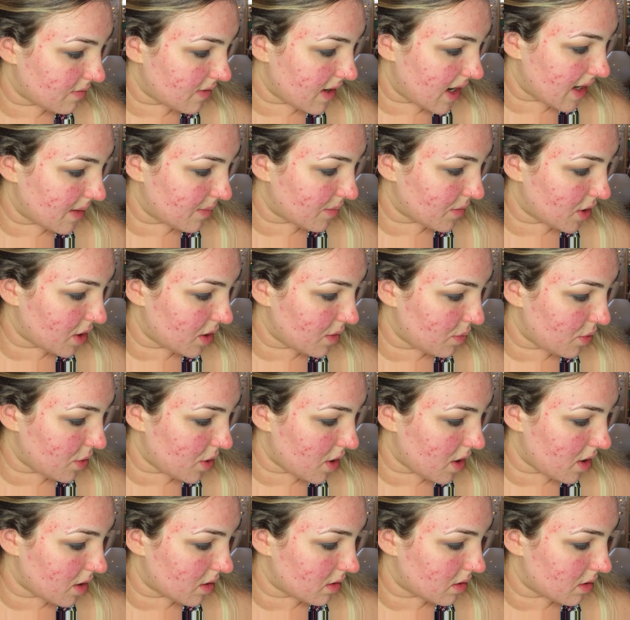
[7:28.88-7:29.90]
Right, I'm gonna put
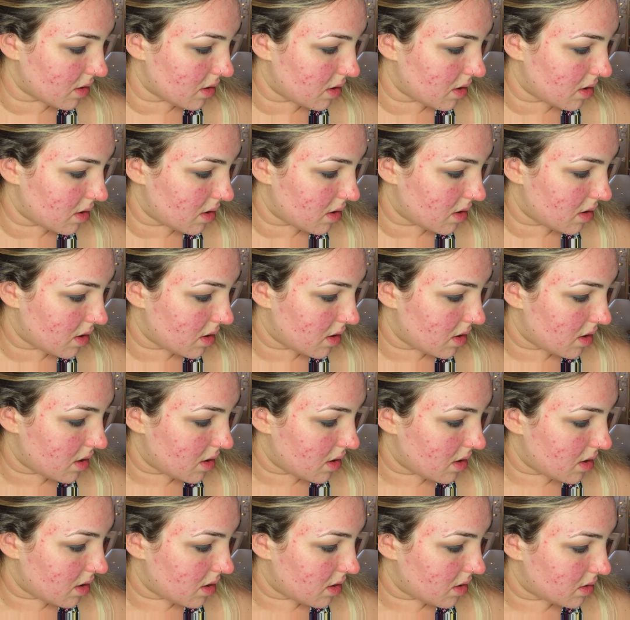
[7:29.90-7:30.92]
on
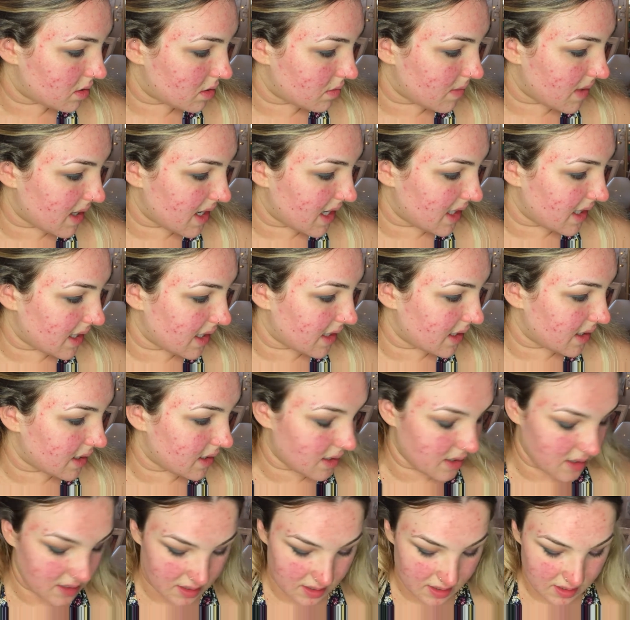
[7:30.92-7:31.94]
some
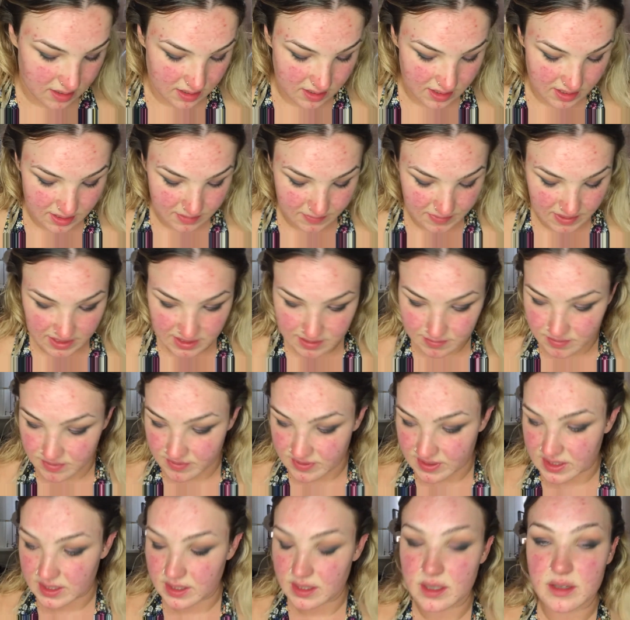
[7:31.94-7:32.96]
eyeliner, and this makes me
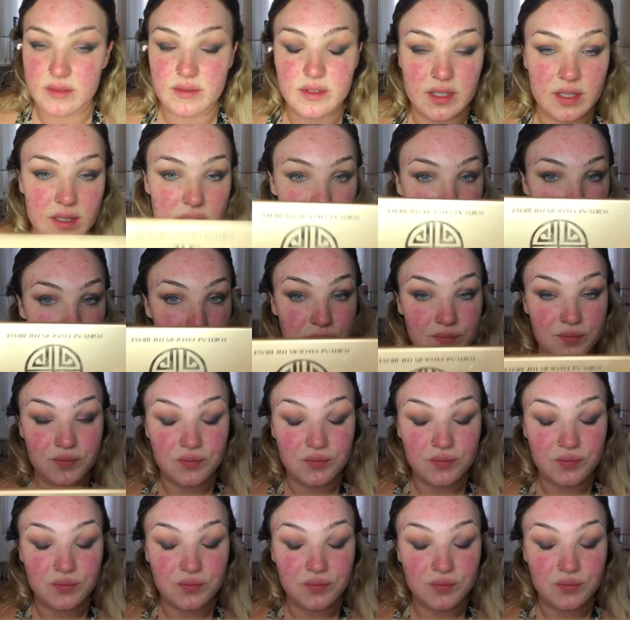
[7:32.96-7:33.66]
really nervous.